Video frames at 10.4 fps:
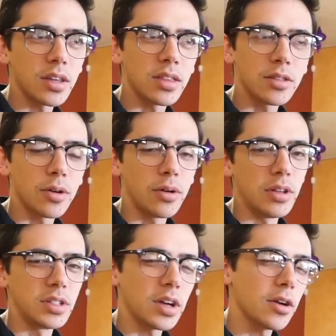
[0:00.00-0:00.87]
I think the
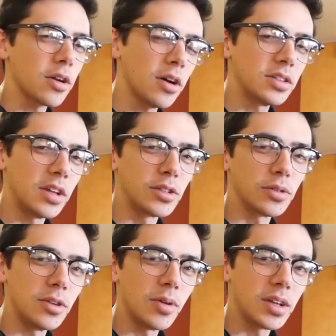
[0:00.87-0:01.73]
entire
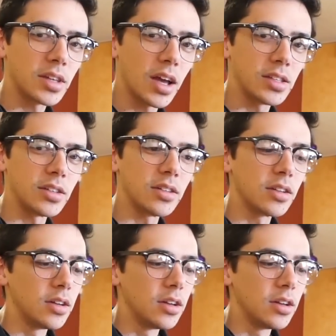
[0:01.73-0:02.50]
continental U.S. has it.